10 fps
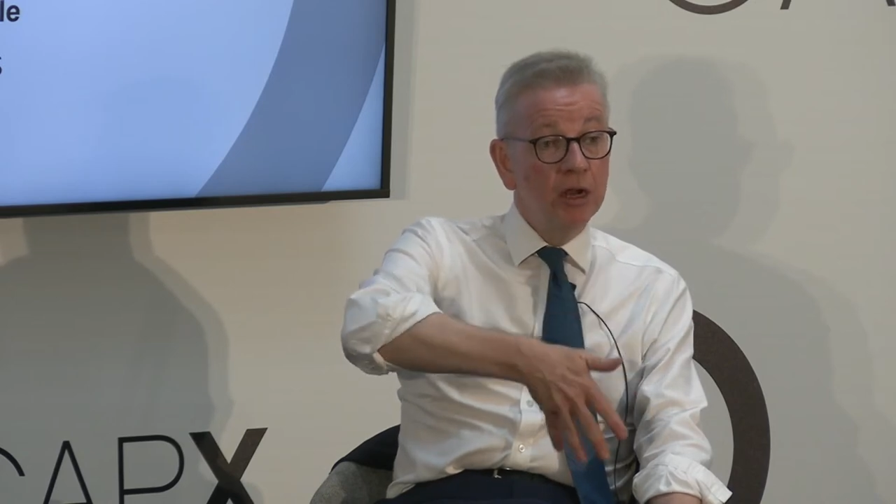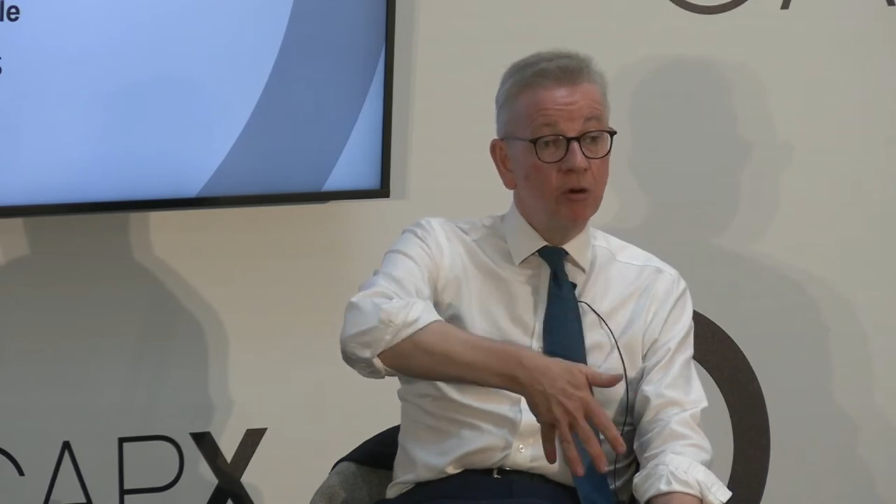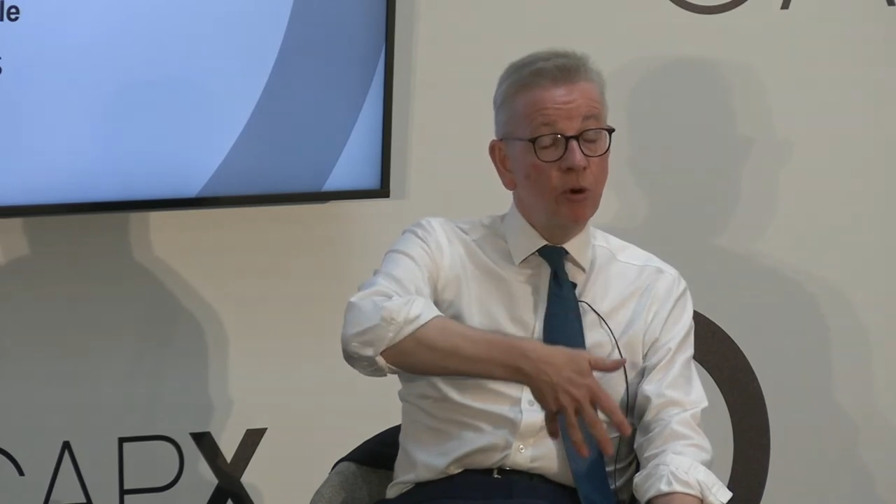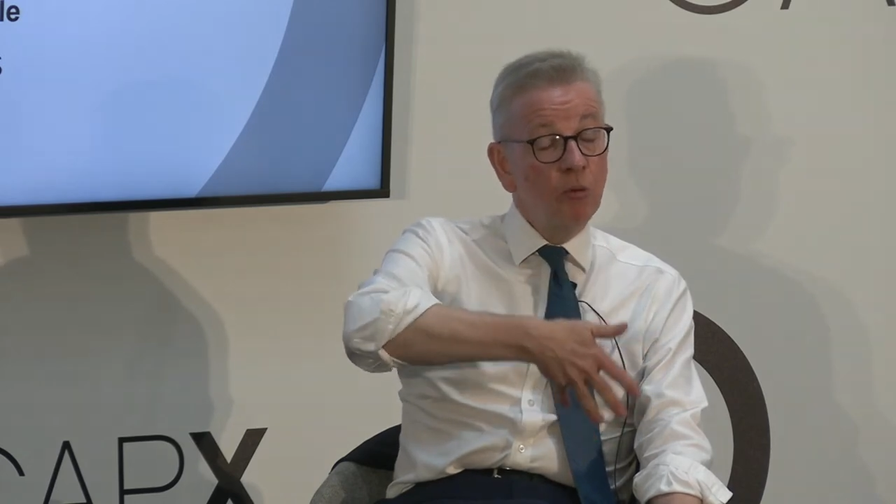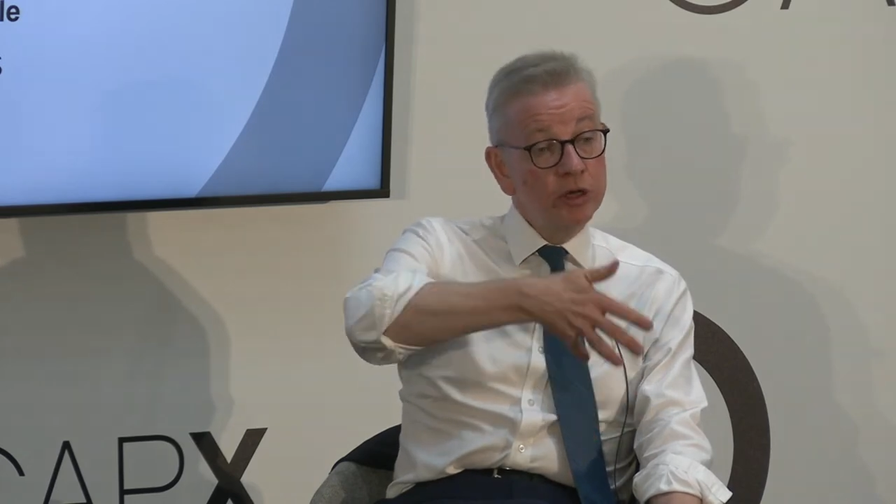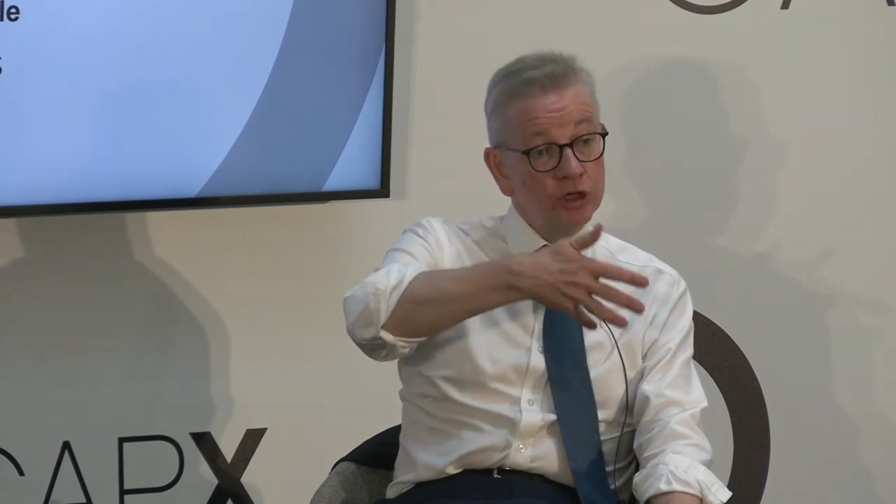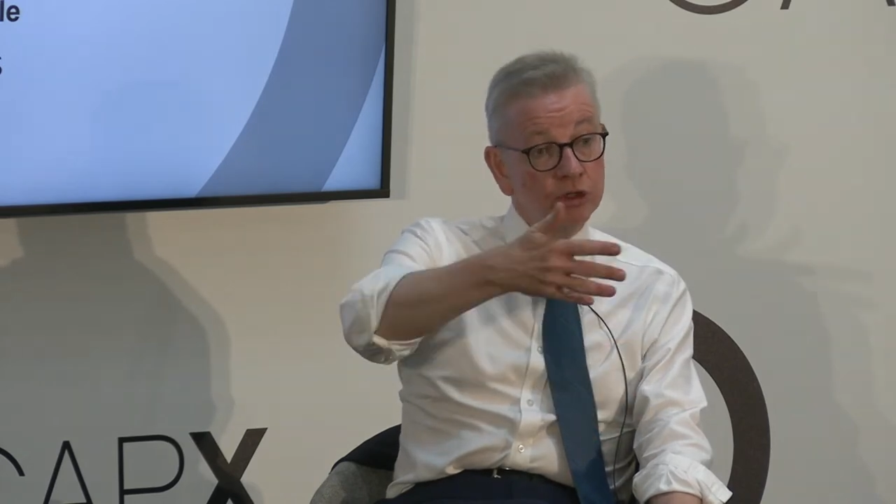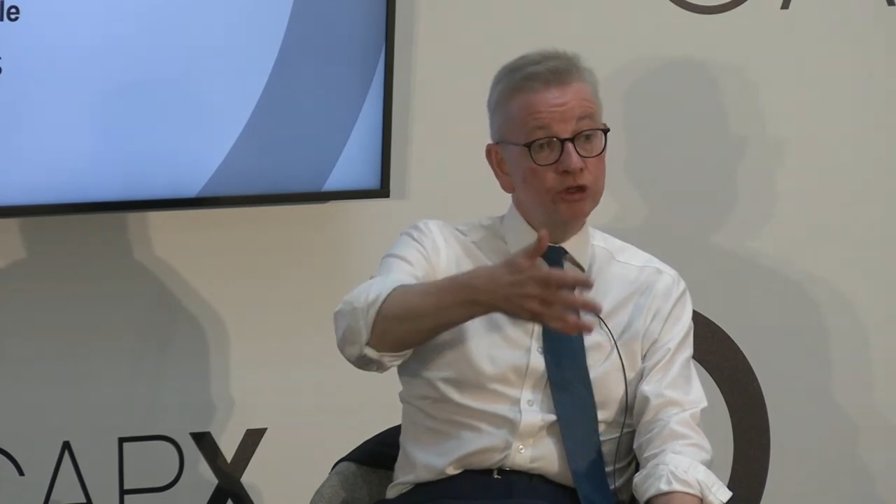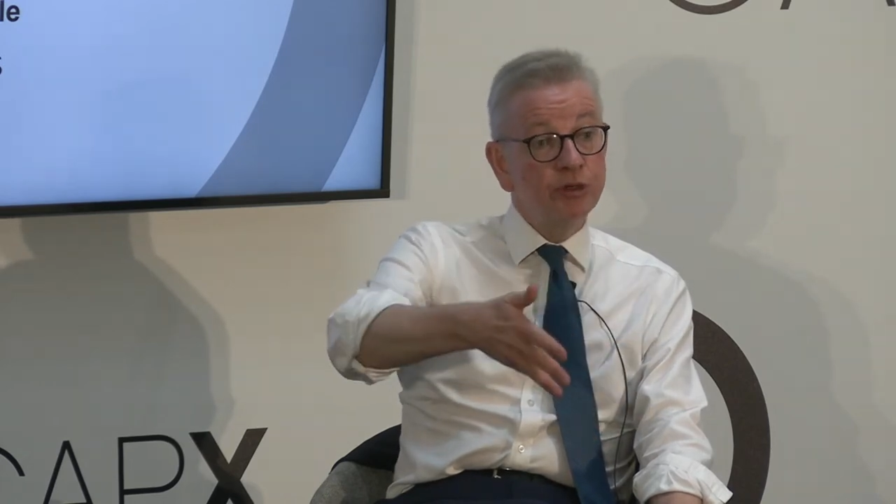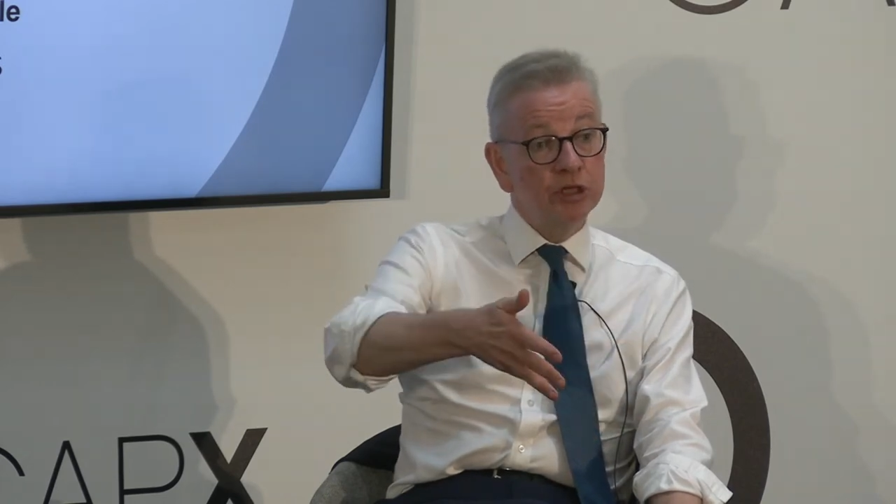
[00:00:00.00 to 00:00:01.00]
What we
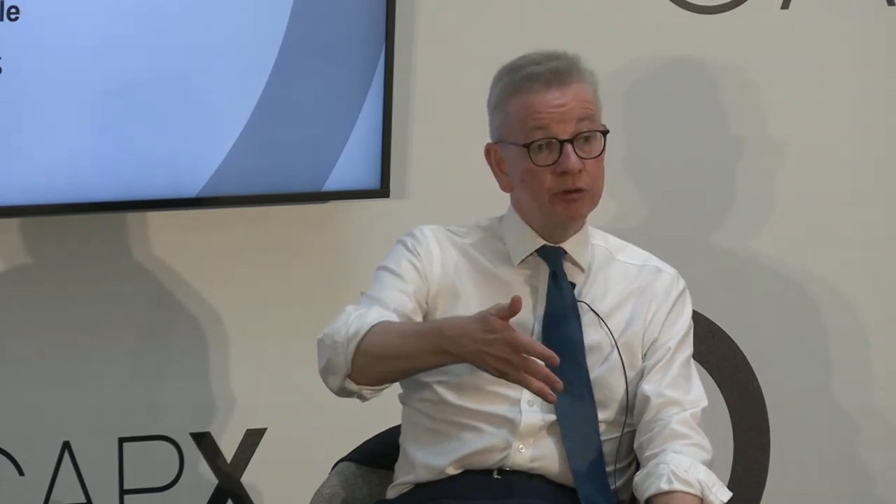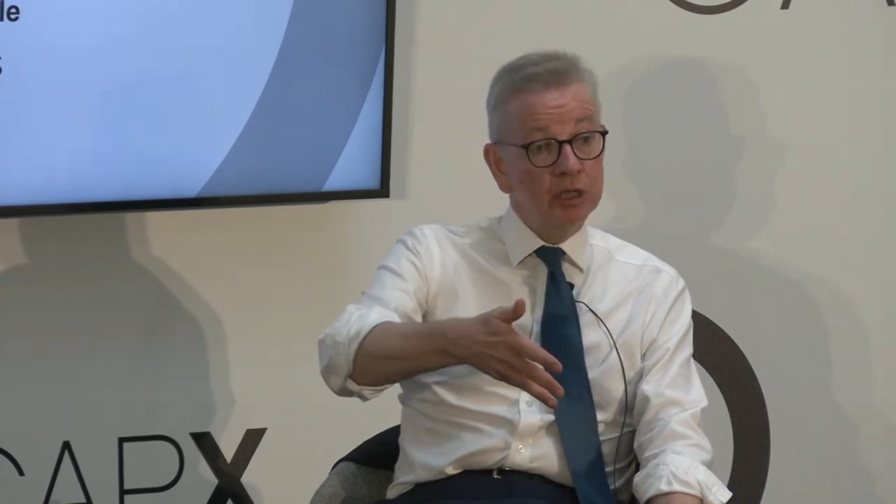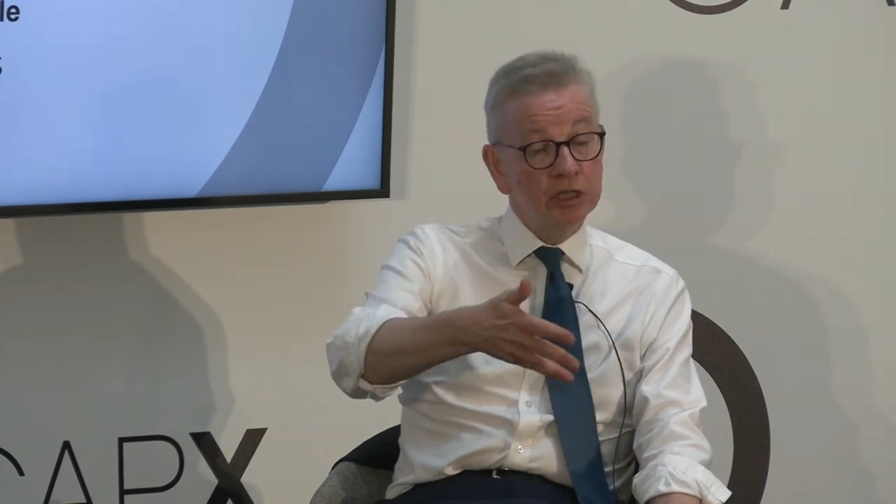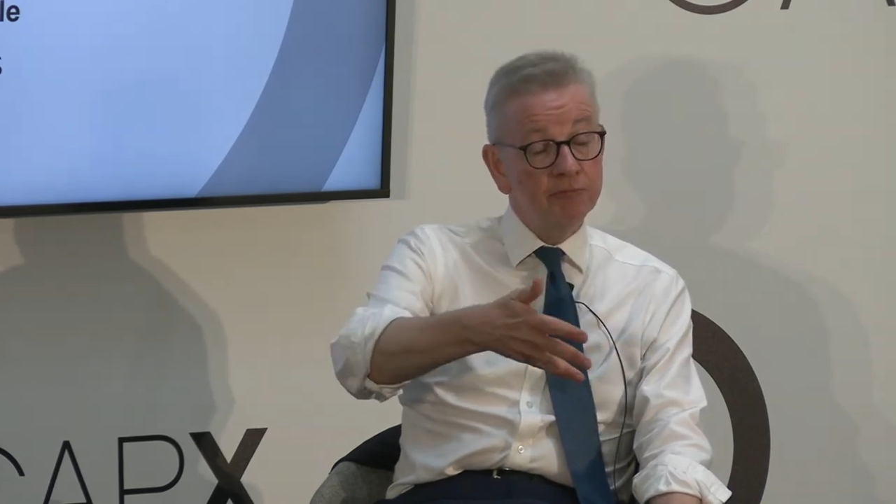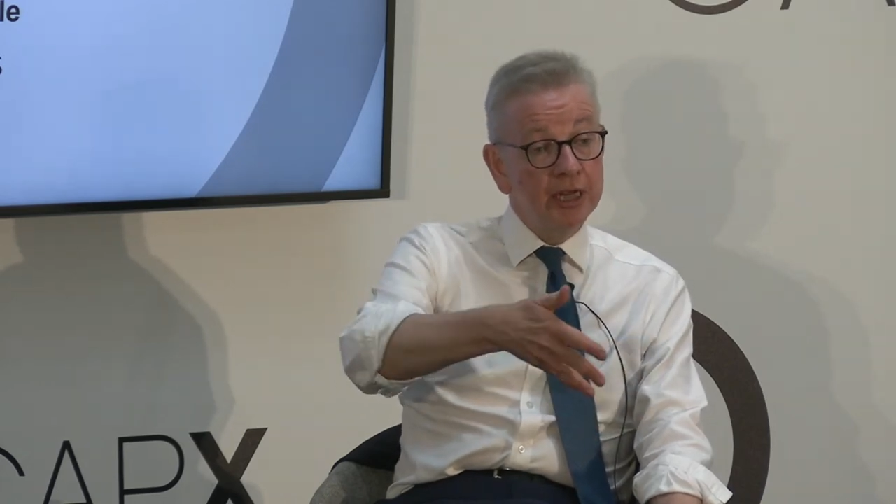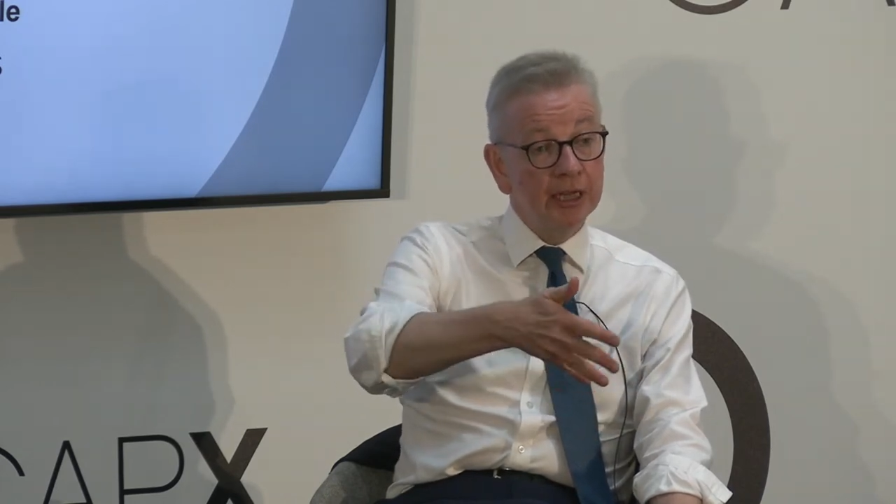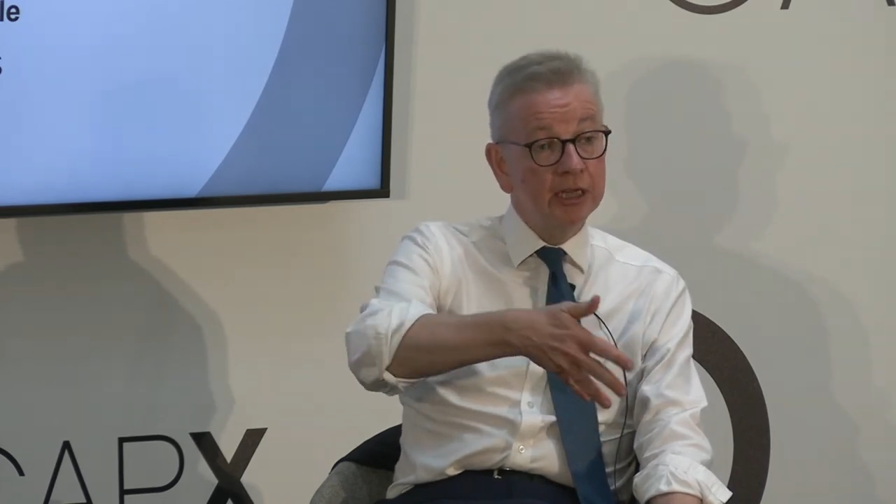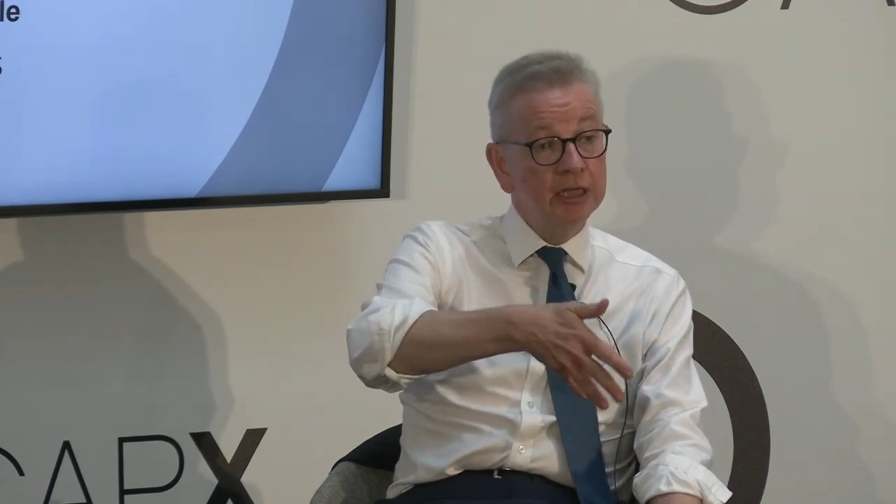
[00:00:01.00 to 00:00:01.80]
should be doing is making it